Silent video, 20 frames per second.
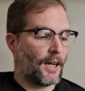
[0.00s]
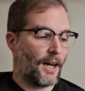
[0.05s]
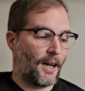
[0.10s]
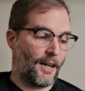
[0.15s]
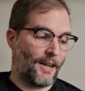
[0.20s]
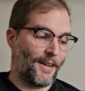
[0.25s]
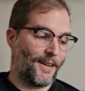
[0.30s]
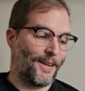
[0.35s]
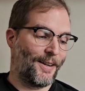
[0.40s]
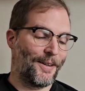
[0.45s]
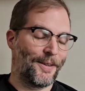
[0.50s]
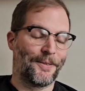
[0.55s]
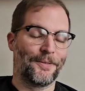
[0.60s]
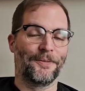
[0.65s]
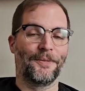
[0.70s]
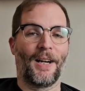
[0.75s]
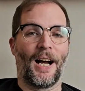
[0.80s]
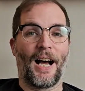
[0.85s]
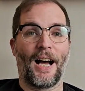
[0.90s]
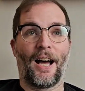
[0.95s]

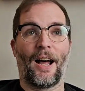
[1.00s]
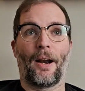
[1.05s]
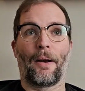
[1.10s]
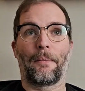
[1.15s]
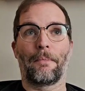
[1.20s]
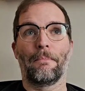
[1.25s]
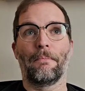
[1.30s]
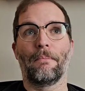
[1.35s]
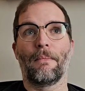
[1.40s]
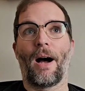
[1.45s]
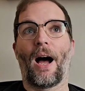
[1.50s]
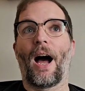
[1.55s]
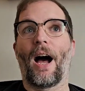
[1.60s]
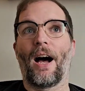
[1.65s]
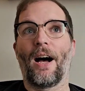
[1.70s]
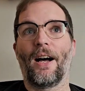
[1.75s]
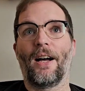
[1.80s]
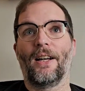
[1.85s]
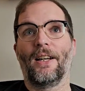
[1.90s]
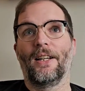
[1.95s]
um, and
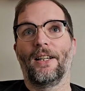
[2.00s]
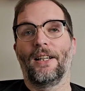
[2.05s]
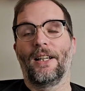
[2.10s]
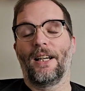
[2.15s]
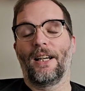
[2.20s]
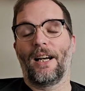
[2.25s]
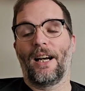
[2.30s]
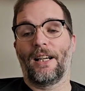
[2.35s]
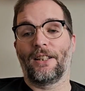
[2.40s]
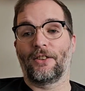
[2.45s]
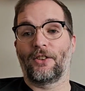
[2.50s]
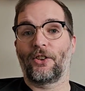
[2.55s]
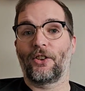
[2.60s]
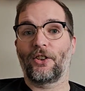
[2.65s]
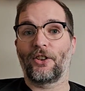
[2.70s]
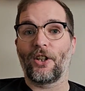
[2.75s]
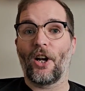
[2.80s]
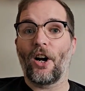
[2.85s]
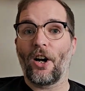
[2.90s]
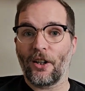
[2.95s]
Matt has
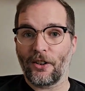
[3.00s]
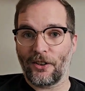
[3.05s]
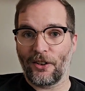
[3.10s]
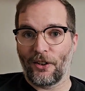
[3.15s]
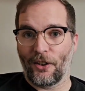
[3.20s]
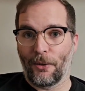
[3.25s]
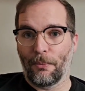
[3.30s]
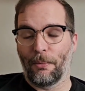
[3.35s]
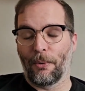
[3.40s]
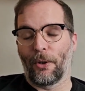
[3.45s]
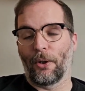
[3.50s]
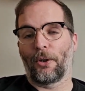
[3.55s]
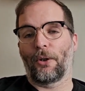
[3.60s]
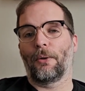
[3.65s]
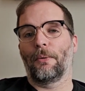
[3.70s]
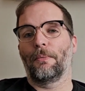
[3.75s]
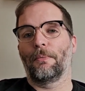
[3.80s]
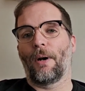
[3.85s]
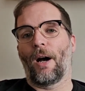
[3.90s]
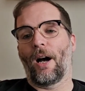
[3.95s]
started the
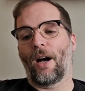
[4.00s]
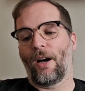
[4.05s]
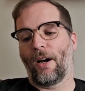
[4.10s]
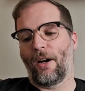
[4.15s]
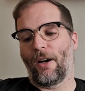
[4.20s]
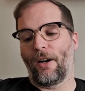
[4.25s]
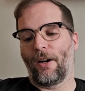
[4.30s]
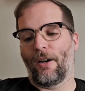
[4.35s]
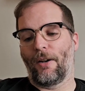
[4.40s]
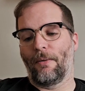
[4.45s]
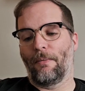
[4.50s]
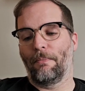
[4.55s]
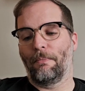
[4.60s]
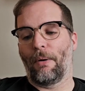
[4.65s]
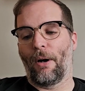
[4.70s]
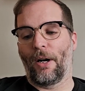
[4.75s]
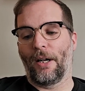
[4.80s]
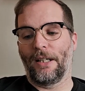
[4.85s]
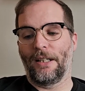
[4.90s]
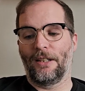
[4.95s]
book, um,
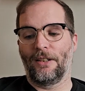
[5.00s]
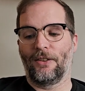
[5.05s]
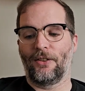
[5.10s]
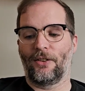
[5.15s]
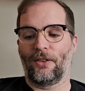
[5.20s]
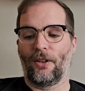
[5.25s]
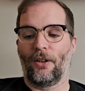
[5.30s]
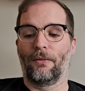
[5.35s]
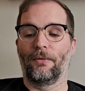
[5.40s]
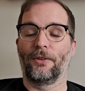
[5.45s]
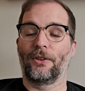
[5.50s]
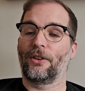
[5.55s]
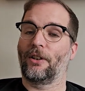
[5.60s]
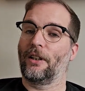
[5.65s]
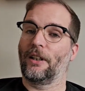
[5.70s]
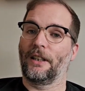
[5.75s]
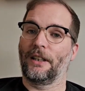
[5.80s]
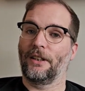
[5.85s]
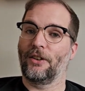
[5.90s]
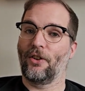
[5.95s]
but is
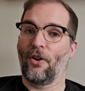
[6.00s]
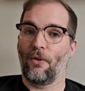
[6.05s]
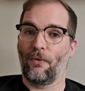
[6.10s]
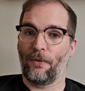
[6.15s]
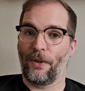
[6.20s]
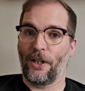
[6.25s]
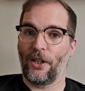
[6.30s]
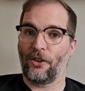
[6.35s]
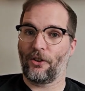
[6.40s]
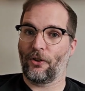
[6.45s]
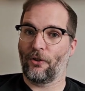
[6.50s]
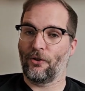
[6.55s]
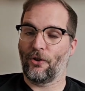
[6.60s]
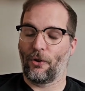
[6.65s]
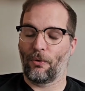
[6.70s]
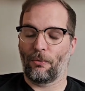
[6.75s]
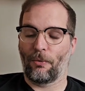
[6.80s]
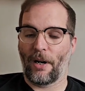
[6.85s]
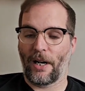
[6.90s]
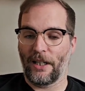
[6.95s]
obviously he's not finished, so he's
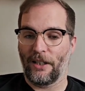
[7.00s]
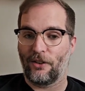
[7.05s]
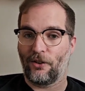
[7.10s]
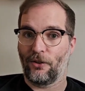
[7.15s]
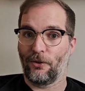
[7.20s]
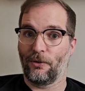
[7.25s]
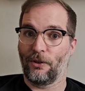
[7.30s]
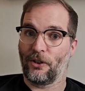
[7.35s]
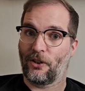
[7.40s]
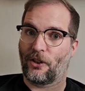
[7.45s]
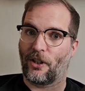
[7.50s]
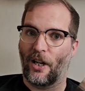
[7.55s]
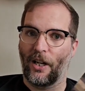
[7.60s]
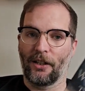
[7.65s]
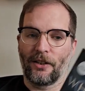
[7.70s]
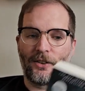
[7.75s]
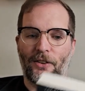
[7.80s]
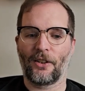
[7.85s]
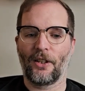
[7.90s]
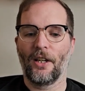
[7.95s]
not ready to
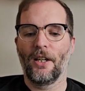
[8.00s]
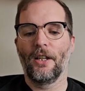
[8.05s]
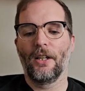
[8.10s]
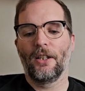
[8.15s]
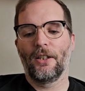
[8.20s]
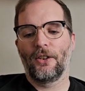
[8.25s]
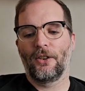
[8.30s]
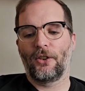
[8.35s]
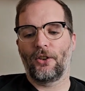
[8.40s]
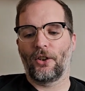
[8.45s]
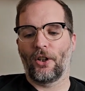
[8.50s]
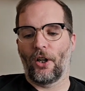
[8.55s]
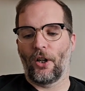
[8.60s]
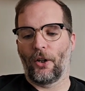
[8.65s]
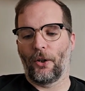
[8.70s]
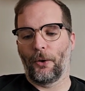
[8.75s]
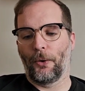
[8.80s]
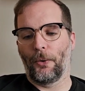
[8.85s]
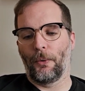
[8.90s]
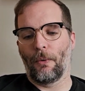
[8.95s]
discuss.
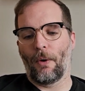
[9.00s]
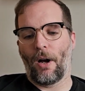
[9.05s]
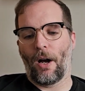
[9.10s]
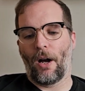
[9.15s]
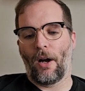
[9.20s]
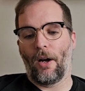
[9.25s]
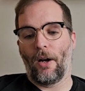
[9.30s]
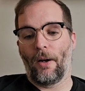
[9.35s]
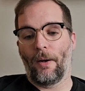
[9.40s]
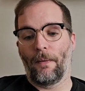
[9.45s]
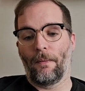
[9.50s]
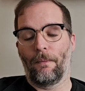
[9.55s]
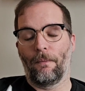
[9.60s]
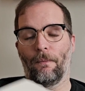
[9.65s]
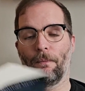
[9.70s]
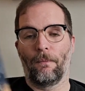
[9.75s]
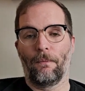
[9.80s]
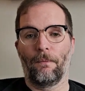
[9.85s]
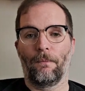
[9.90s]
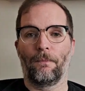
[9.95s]
So.
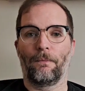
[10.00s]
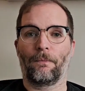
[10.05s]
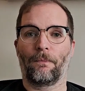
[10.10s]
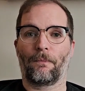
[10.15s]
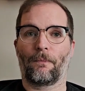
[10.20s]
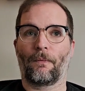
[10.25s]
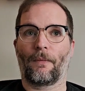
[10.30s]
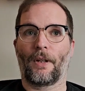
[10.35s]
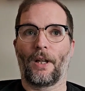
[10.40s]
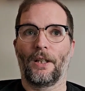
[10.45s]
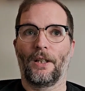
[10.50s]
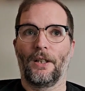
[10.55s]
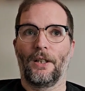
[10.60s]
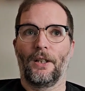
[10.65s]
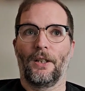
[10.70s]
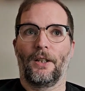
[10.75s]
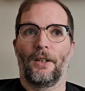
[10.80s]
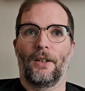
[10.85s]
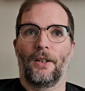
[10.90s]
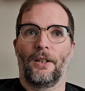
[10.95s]
Um,
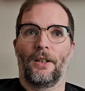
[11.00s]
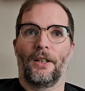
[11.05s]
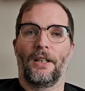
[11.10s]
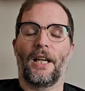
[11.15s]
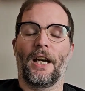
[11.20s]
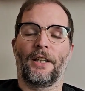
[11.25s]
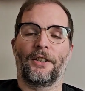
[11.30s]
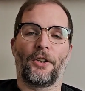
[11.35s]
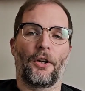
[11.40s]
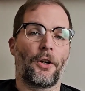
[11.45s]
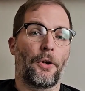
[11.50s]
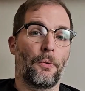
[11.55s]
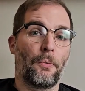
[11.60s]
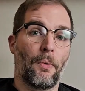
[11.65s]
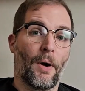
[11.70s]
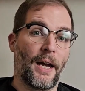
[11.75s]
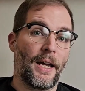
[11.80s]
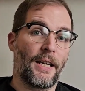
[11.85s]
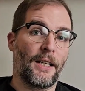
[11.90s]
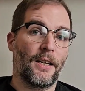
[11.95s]
Yeah, don't know
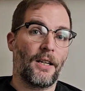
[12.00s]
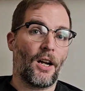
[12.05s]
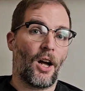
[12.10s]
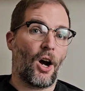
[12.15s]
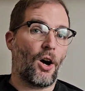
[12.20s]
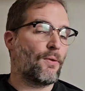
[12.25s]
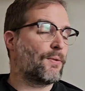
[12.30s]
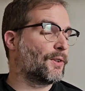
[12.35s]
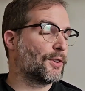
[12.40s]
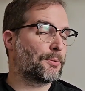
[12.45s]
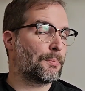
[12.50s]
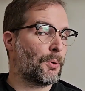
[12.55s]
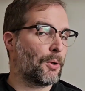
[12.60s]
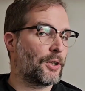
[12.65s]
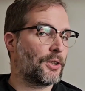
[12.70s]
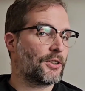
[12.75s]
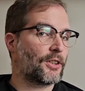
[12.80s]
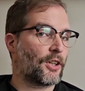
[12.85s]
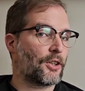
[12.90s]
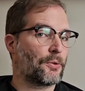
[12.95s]
when our full
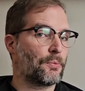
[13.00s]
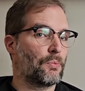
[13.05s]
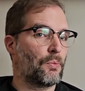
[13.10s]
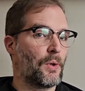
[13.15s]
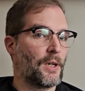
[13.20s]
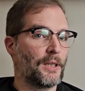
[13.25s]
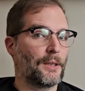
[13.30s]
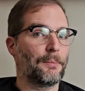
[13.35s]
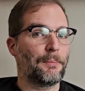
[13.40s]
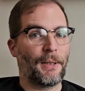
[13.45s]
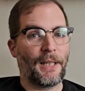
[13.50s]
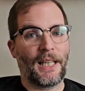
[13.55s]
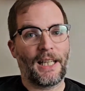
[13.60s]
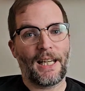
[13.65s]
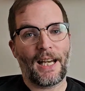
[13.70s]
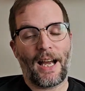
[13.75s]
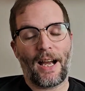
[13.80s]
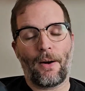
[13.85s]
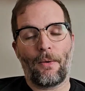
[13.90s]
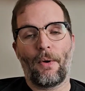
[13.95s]
spoiler discussion will be.
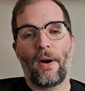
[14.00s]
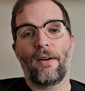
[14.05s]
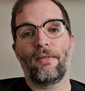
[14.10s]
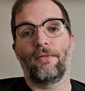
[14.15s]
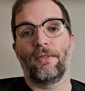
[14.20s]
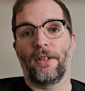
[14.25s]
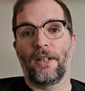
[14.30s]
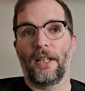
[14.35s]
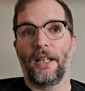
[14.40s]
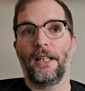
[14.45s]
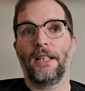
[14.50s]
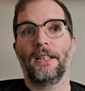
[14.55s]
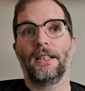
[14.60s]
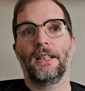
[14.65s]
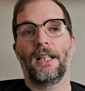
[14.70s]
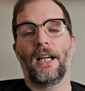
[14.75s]
However,